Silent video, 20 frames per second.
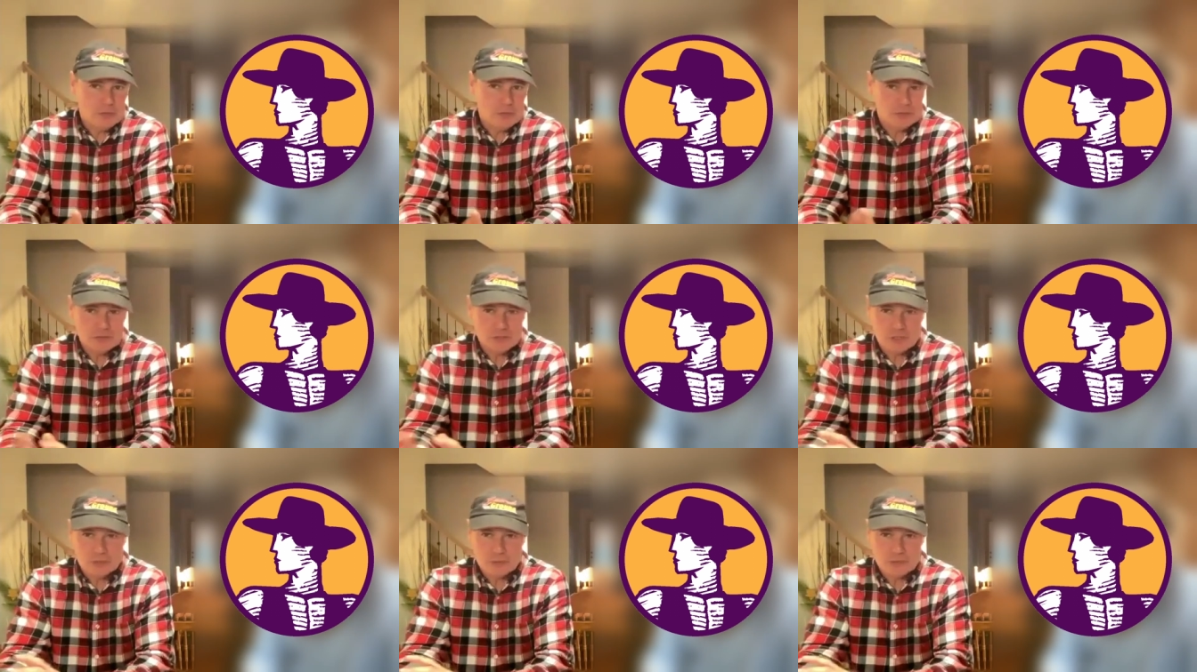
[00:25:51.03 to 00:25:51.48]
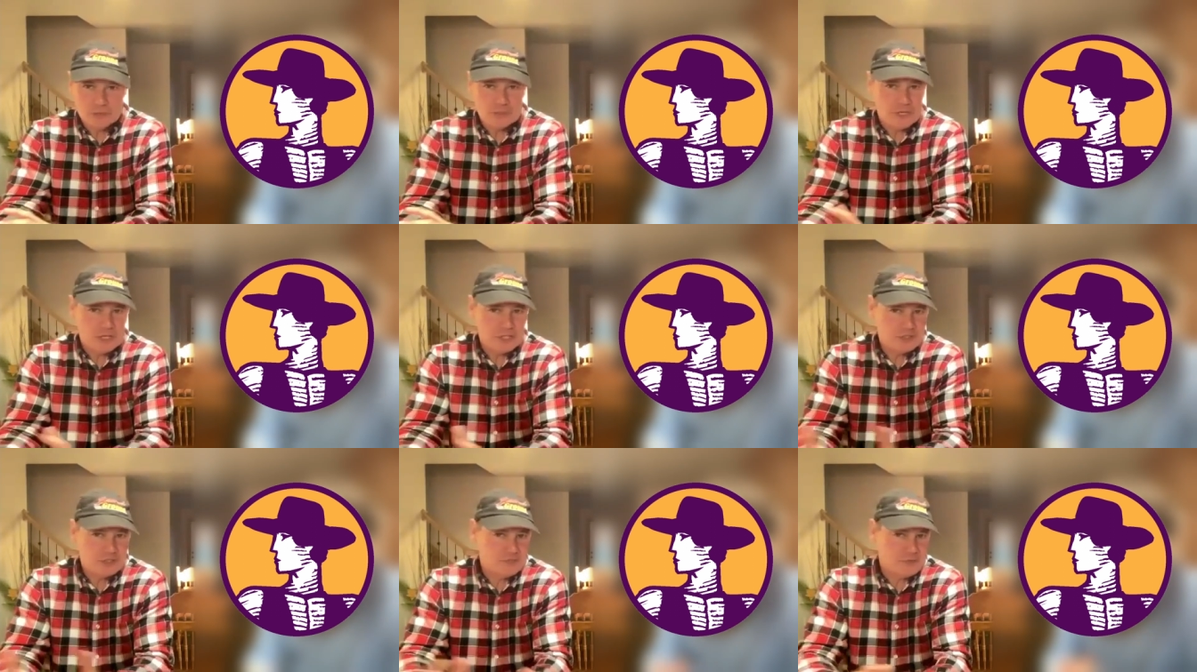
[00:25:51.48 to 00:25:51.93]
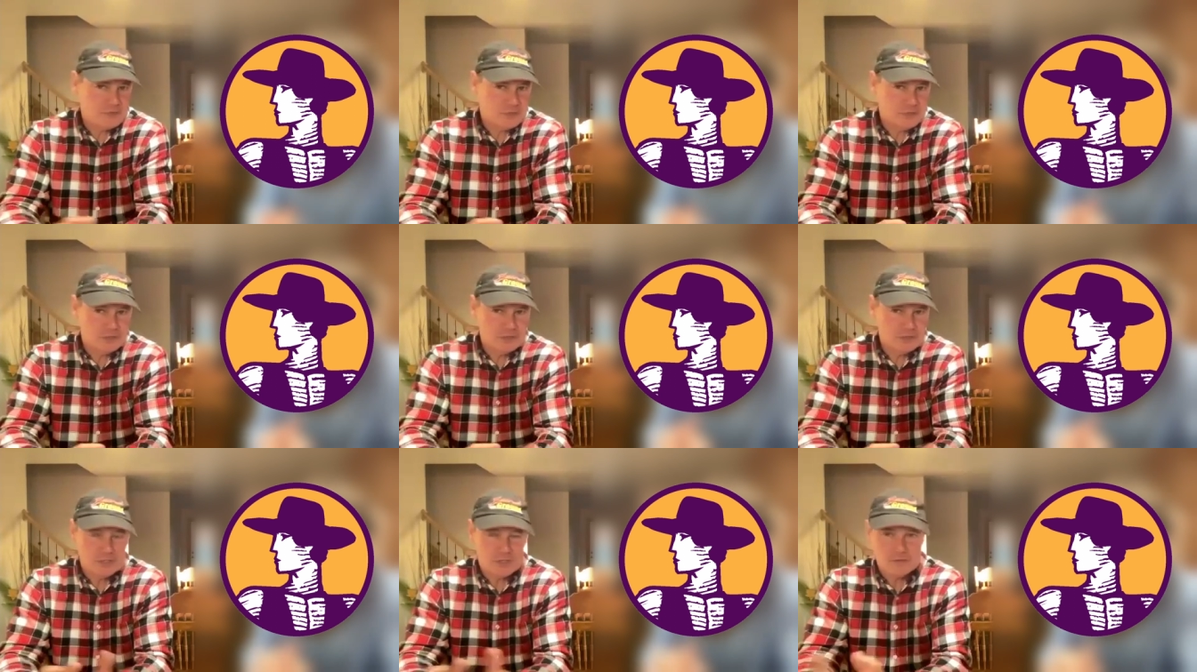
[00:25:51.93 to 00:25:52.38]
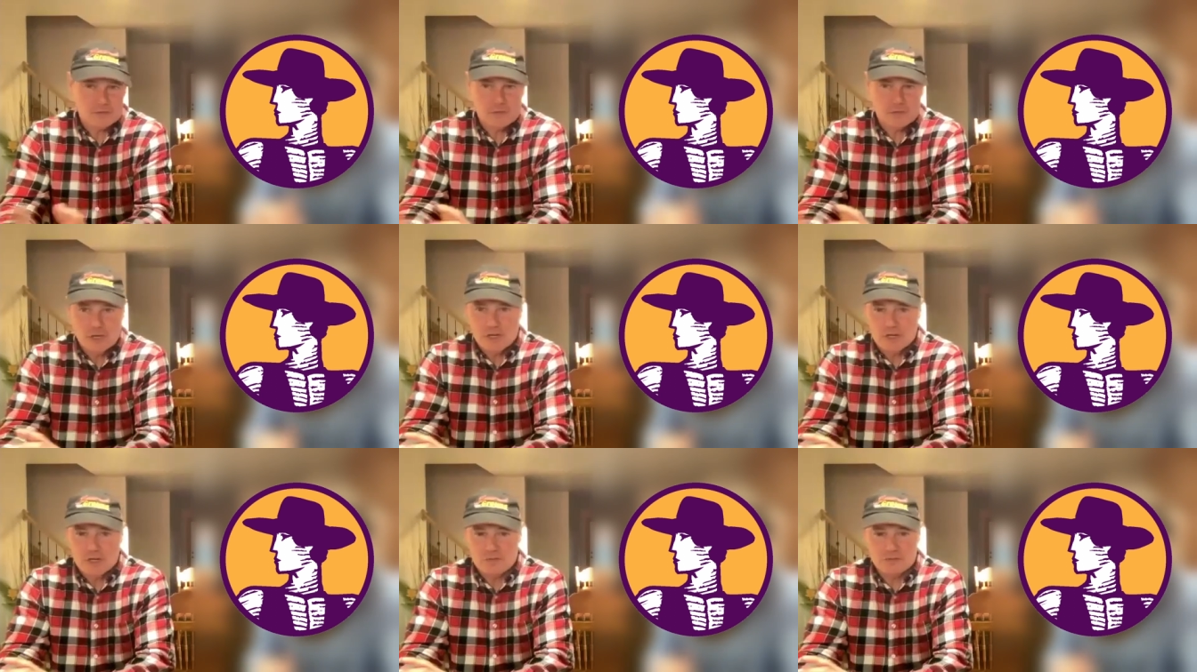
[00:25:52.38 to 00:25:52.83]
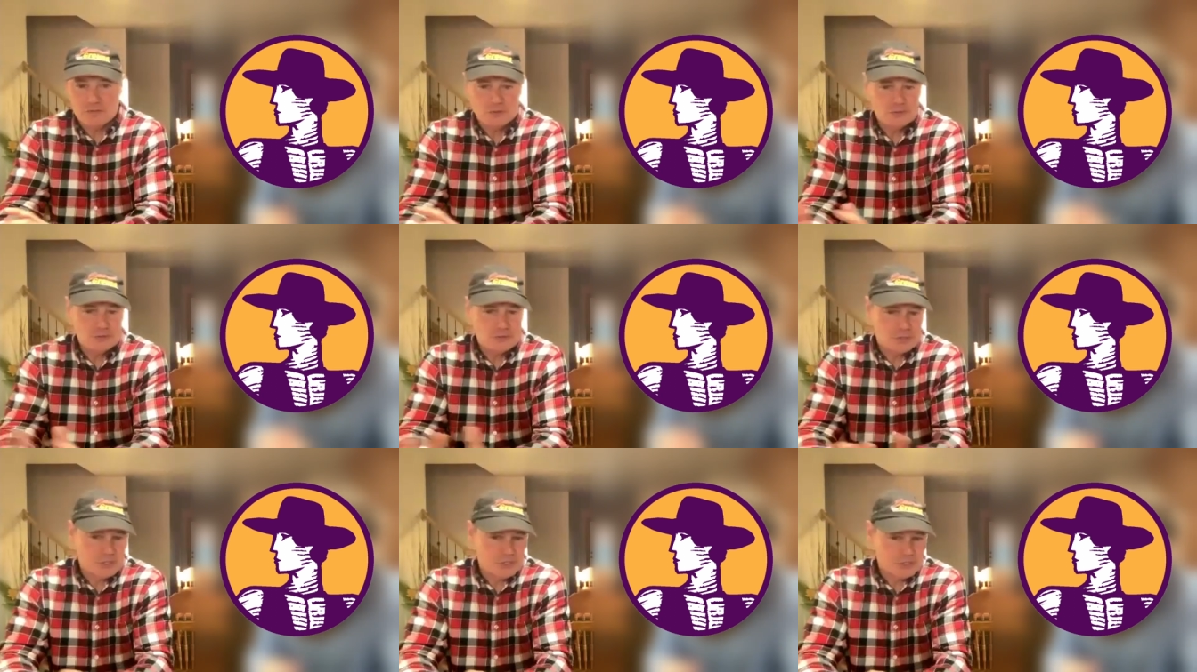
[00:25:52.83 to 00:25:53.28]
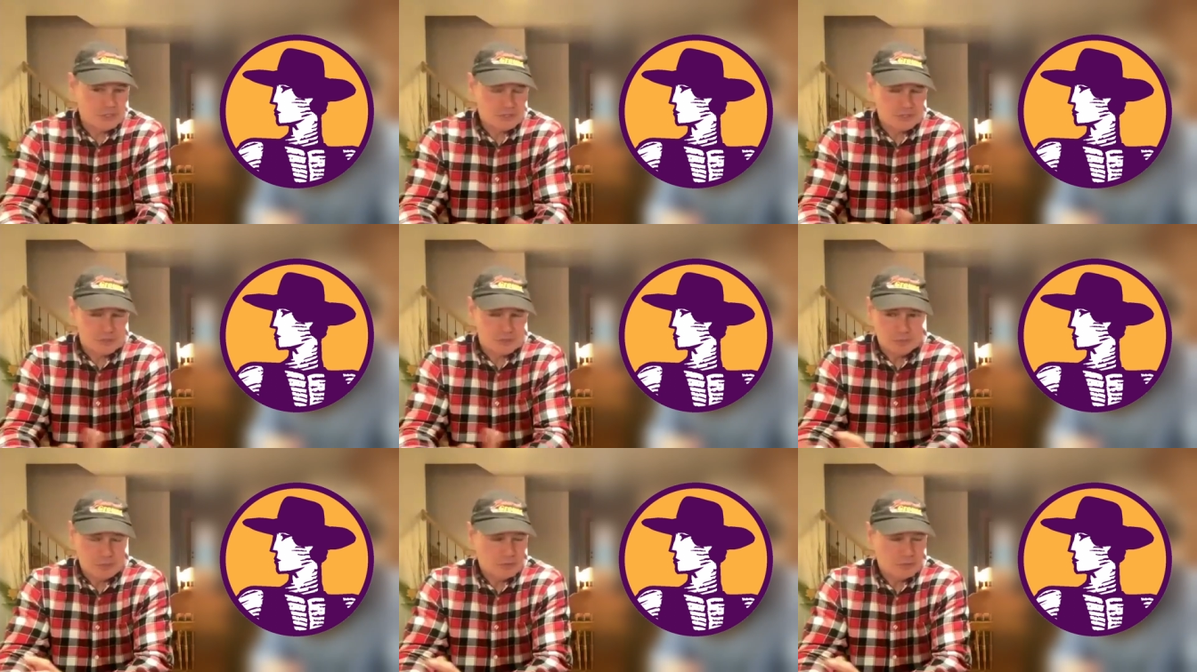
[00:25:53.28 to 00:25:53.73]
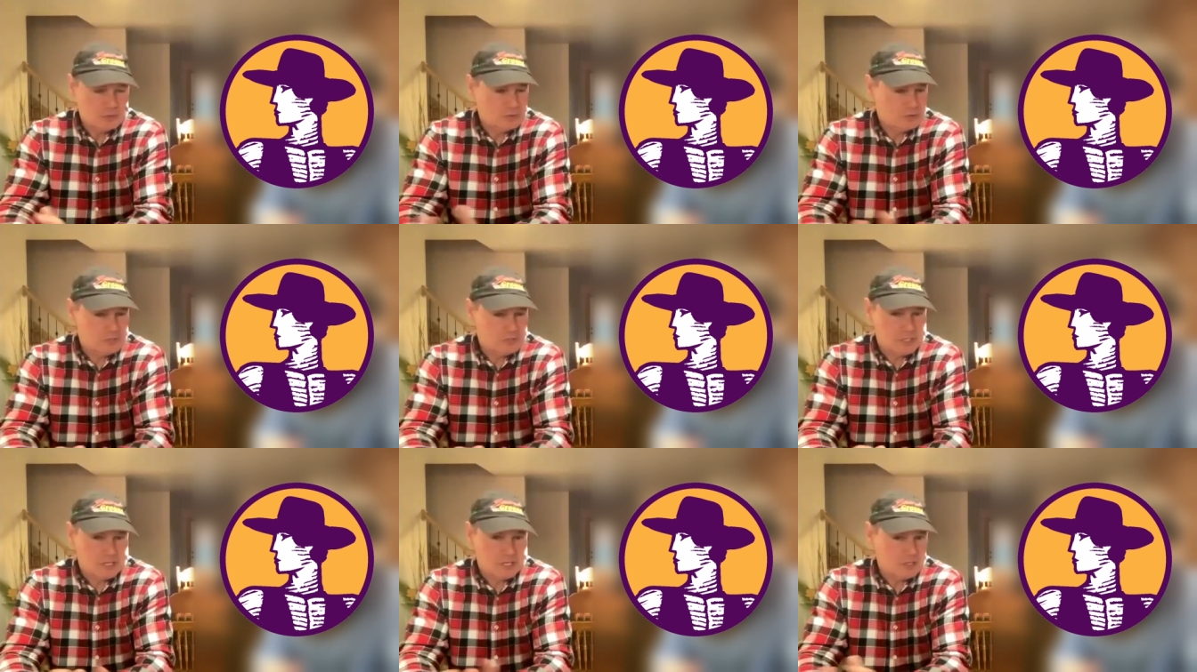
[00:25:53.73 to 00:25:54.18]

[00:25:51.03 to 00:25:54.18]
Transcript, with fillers: there's going to be transfers of nutrients and minerals and